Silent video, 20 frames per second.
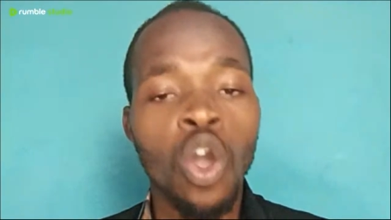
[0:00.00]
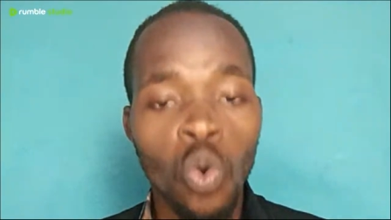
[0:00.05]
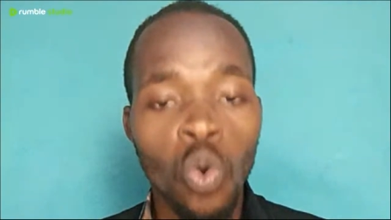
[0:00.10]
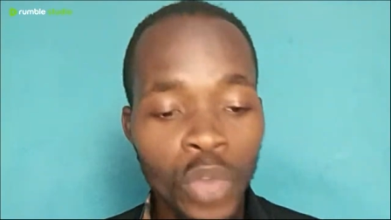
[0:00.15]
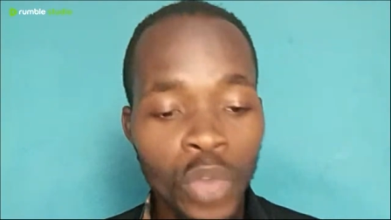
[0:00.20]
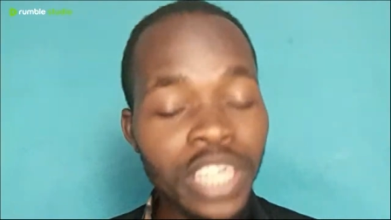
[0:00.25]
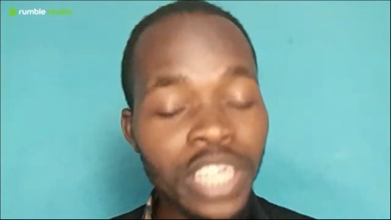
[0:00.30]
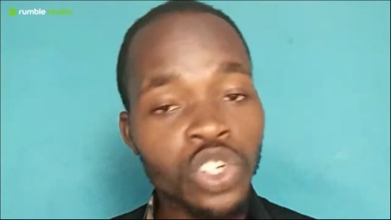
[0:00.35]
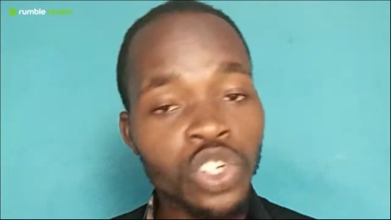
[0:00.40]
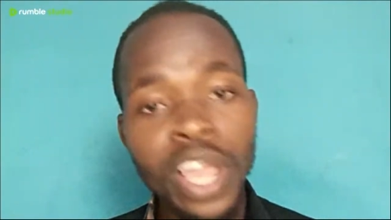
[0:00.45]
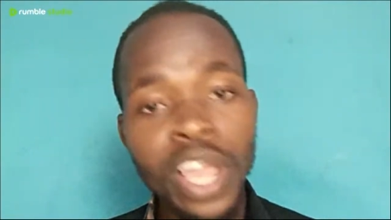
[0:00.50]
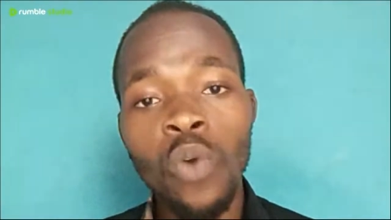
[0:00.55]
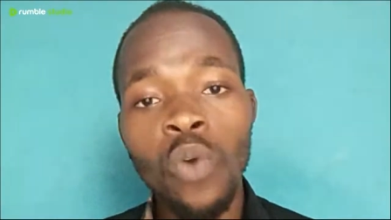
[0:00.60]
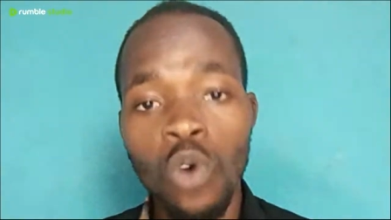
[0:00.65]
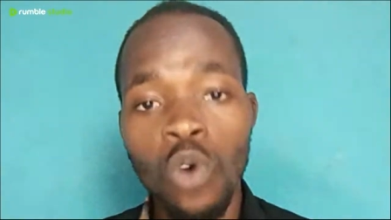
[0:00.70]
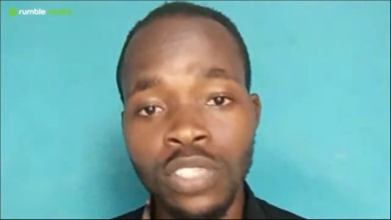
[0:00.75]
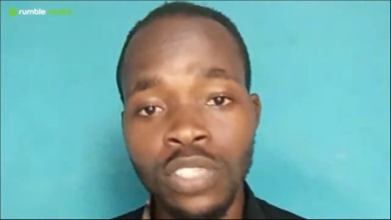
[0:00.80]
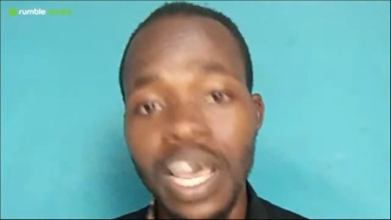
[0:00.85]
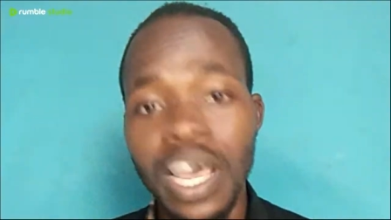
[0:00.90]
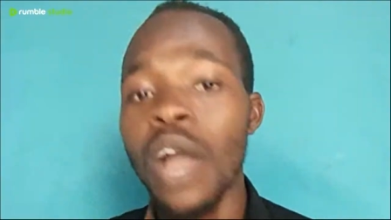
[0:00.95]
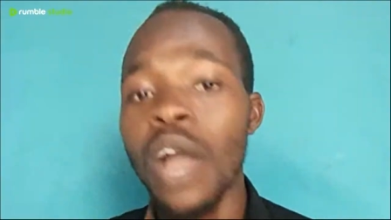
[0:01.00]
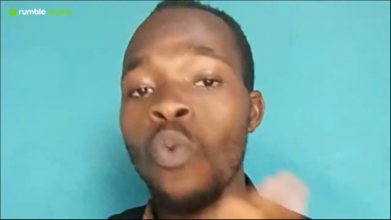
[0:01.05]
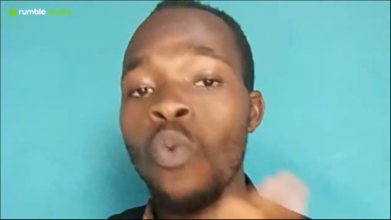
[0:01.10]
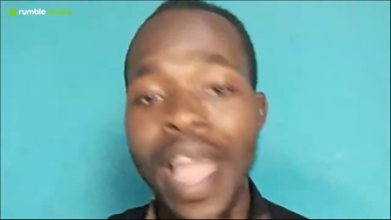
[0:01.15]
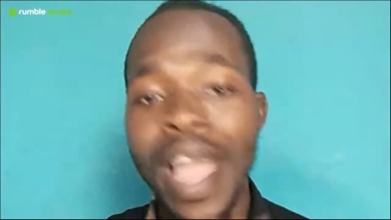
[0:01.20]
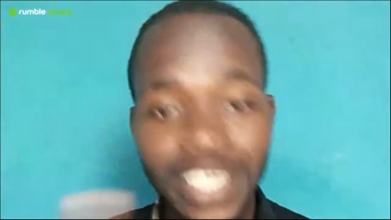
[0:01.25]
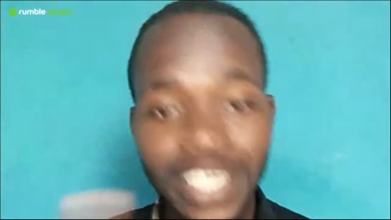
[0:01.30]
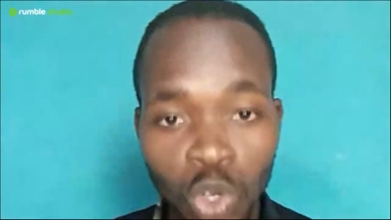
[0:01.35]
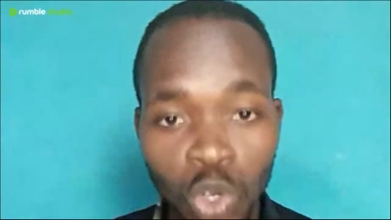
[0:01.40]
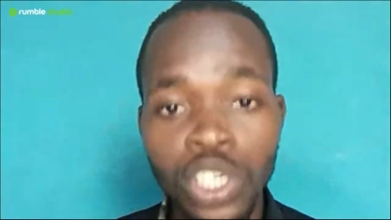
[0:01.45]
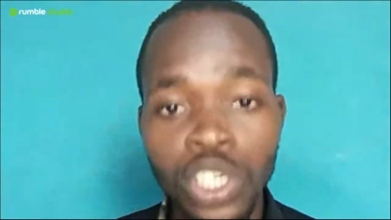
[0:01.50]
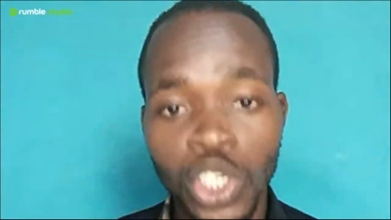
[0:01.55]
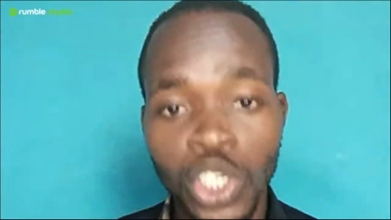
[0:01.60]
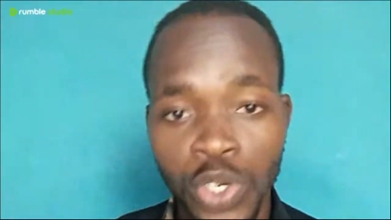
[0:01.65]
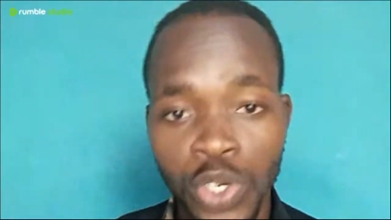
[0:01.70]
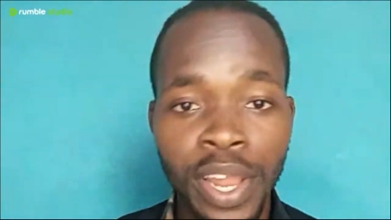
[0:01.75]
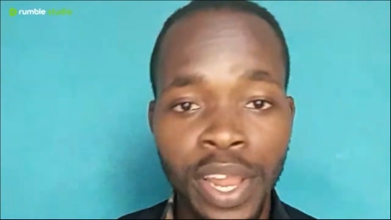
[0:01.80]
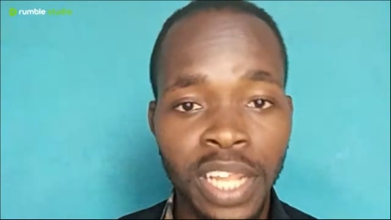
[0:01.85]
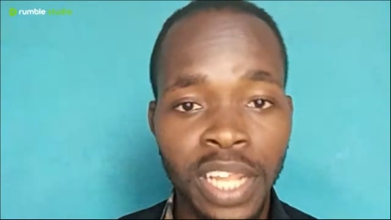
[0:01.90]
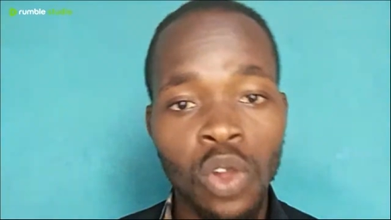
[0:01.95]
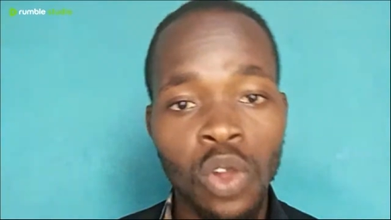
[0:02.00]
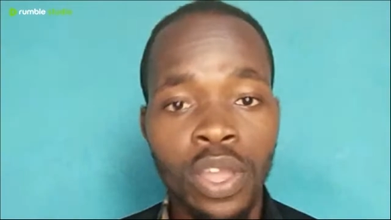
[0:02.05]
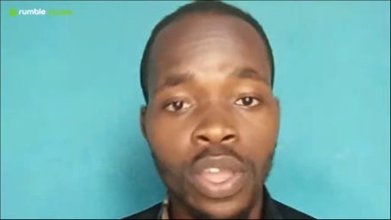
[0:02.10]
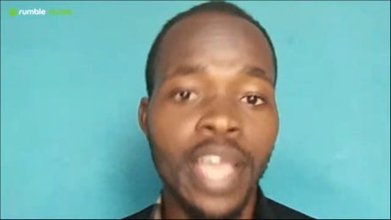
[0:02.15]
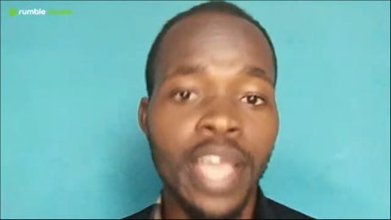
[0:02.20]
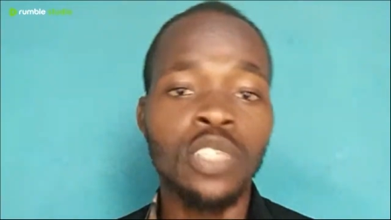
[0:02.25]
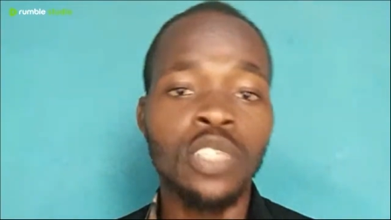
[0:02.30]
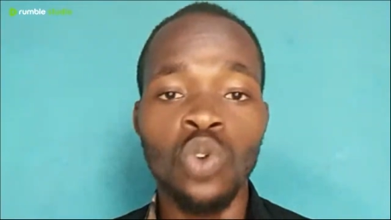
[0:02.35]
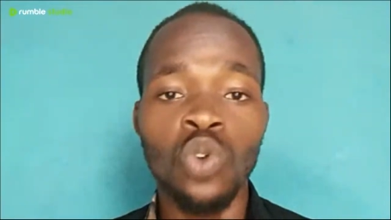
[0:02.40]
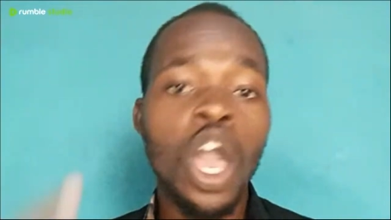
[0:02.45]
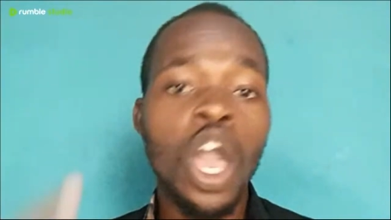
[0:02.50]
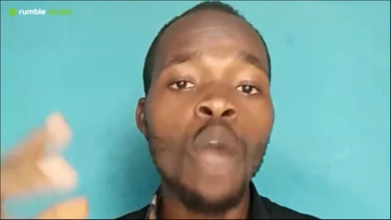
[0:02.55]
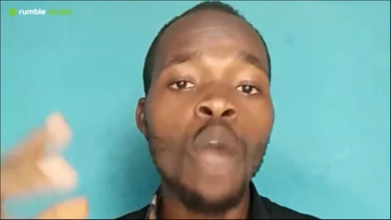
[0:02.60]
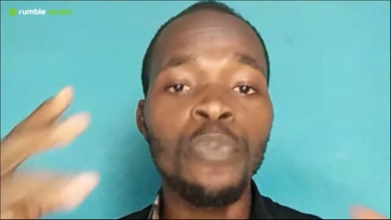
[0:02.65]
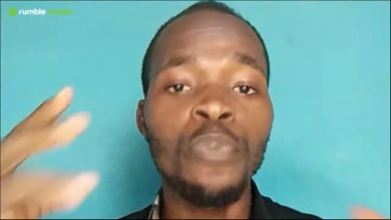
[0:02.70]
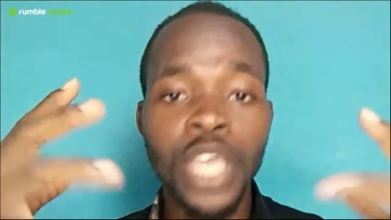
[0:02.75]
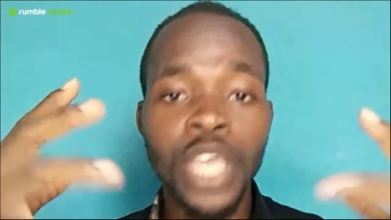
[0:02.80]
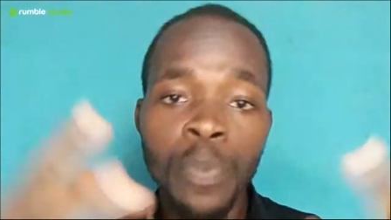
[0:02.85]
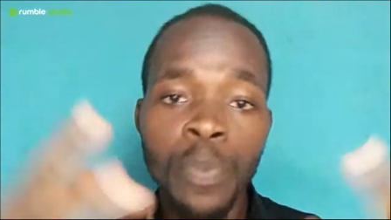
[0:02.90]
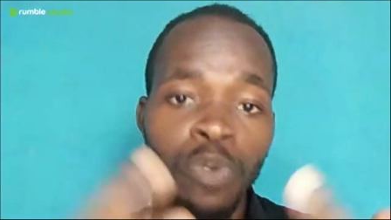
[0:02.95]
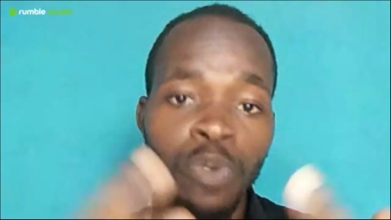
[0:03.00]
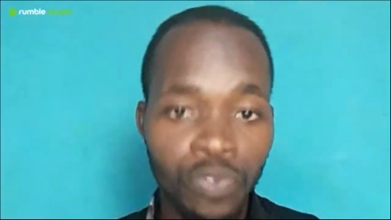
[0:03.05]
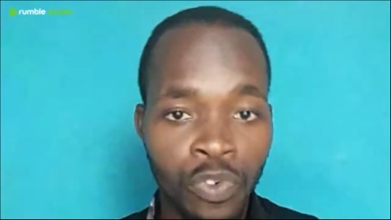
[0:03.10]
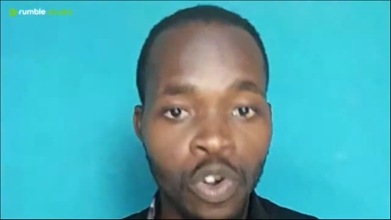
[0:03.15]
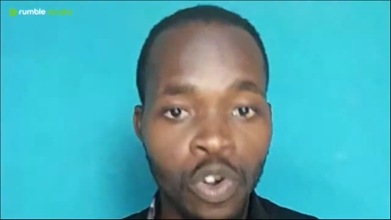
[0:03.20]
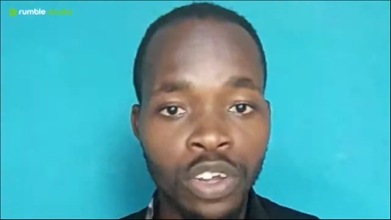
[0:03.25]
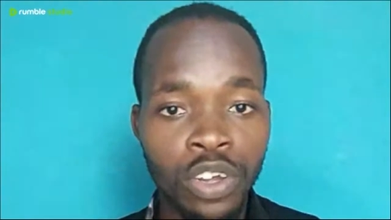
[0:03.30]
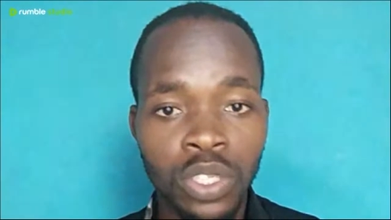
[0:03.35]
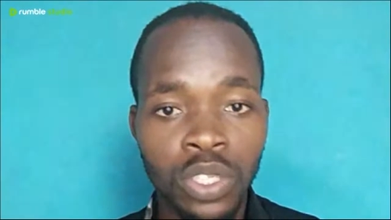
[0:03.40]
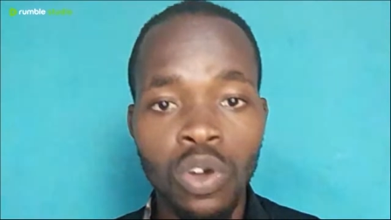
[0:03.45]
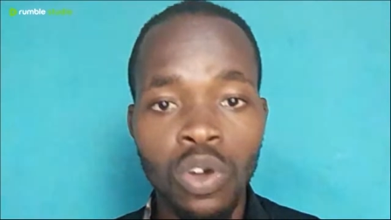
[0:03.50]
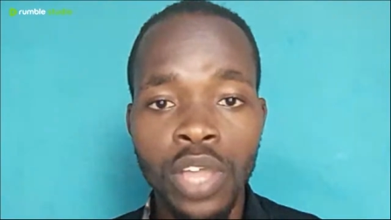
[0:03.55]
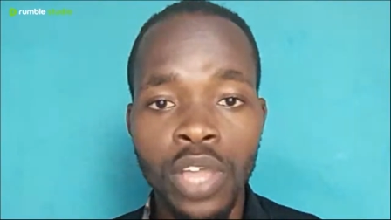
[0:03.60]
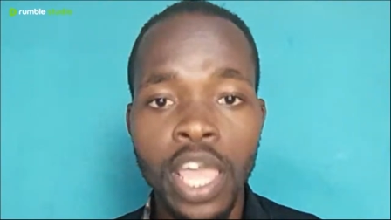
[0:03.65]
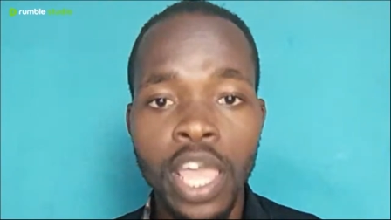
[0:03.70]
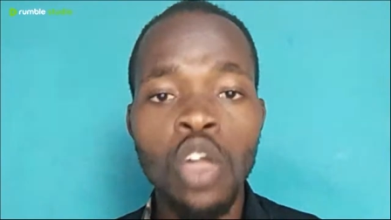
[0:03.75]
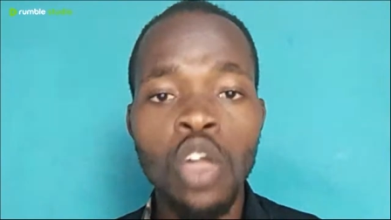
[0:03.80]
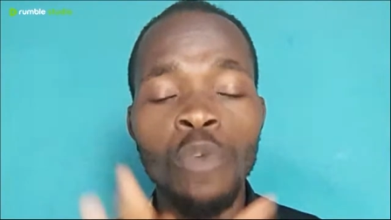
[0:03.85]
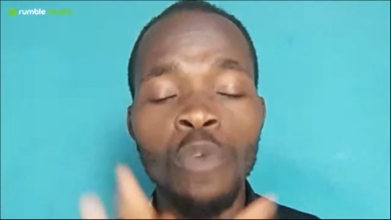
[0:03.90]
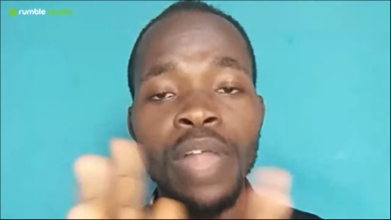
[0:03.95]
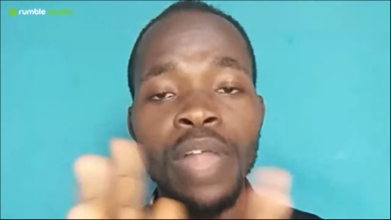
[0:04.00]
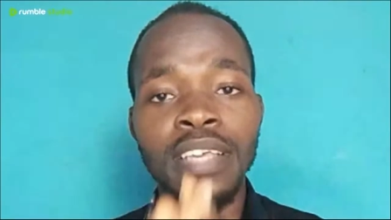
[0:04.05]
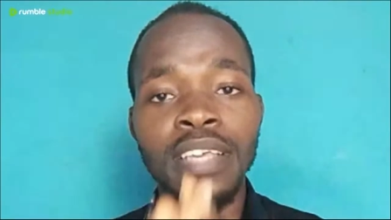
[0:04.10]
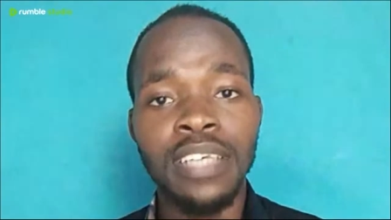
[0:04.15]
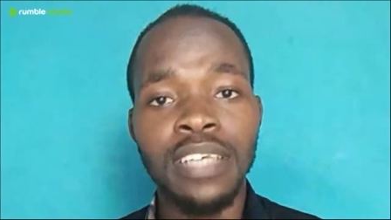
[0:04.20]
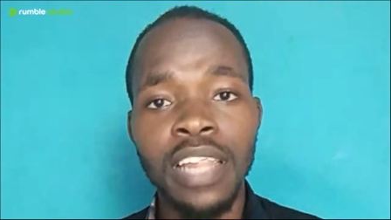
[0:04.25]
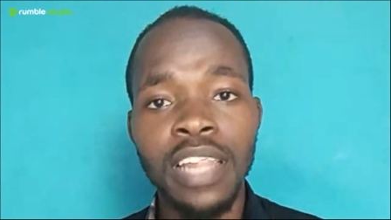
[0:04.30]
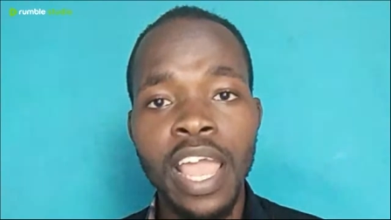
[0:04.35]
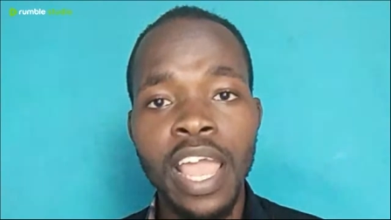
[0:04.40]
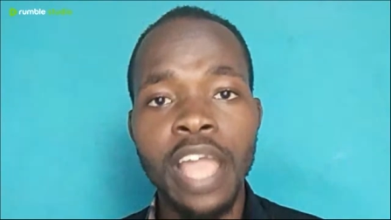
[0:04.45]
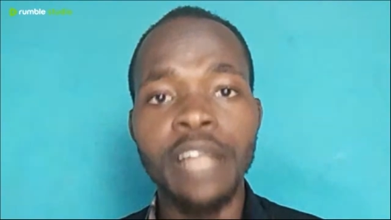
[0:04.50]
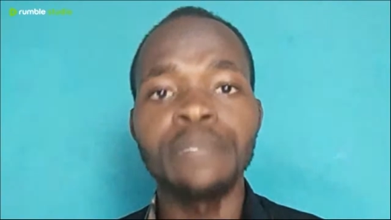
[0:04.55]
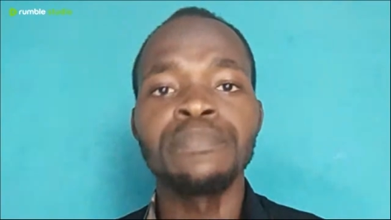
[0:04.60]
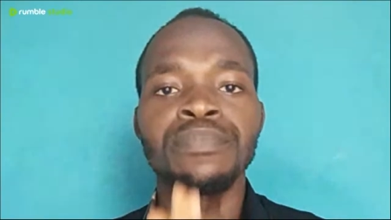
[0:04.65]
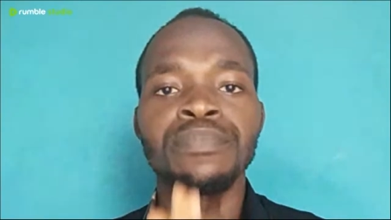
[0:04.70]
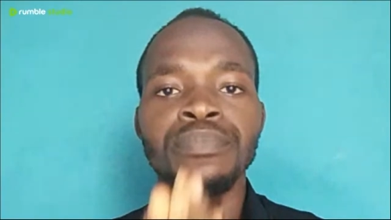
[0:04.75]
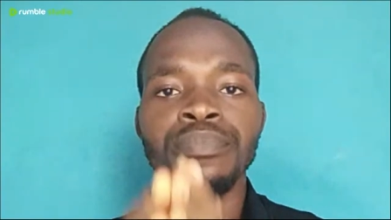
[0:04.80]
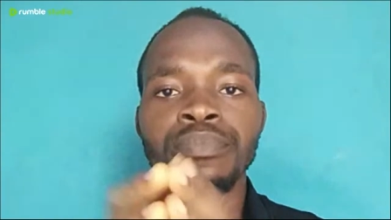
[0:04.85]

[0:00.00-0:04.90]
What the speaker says: we drink water while doing training, okay, to help keep your voice. Okay, hope that is clear.